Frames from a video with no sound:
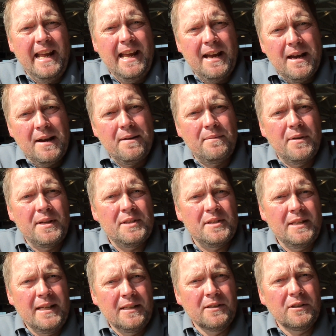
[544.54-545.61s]
every
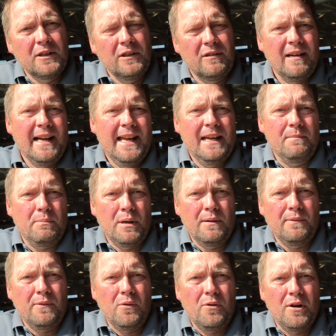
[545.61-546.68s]
single client
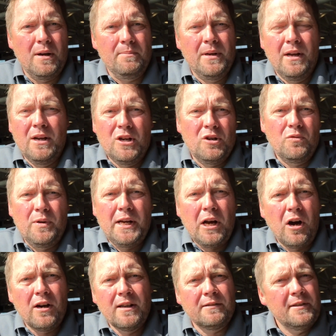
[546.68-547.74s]
performed,
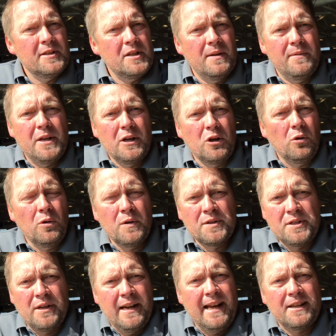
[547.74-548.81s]
regardless of their goals
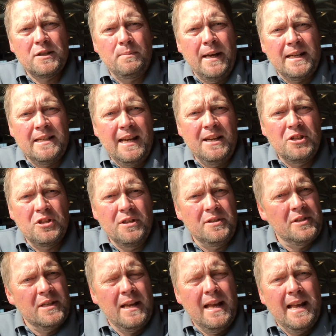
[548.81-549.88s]
or
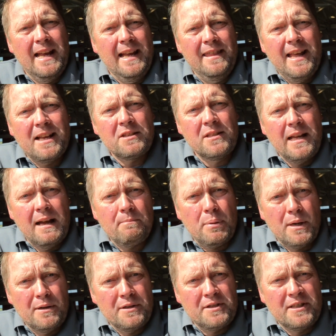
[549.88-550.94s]
expectations. And that's not
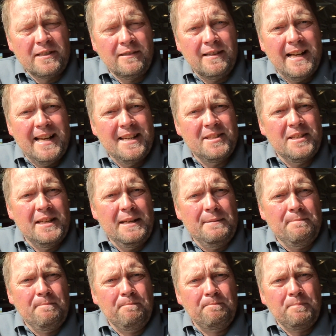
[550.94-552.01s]
personalizing
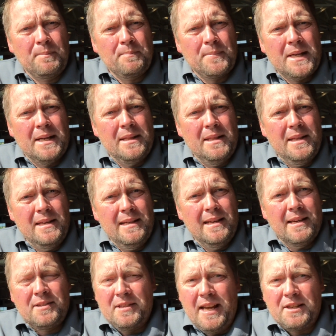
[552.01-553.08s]
the
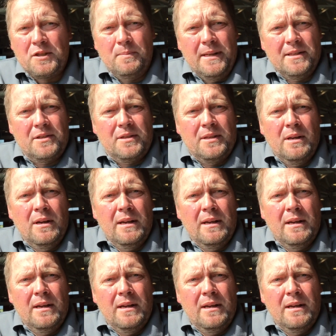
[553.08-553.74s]
assessments.